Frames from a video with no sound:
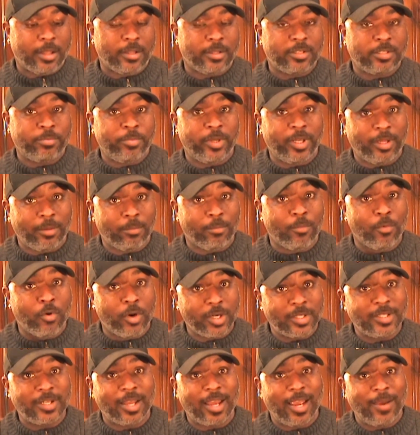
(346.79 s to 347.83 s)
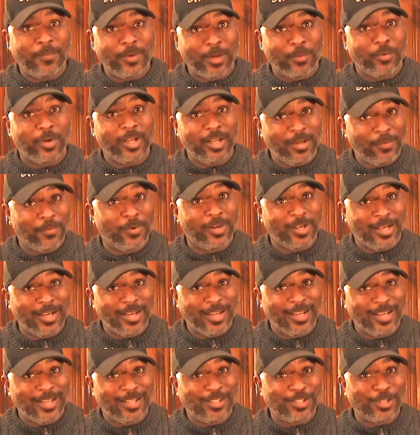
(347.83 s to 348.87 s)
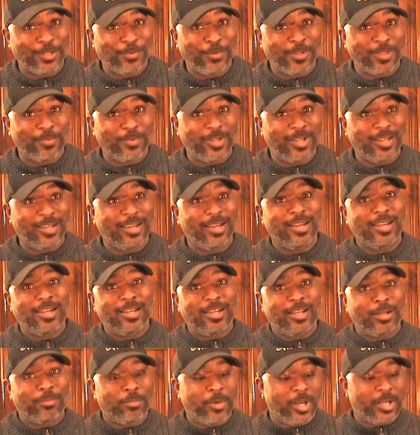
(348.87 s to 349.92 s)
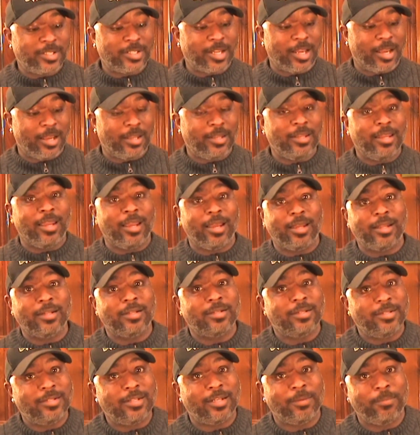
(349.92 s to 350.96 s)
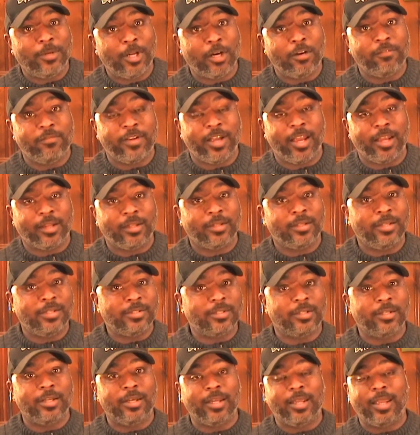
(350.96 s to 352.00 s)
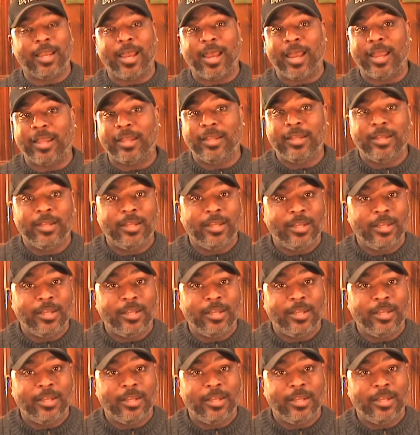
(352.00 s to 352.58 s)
Spent more time than he really needed to with me. But yeah, Tim Novak, he's a good guy.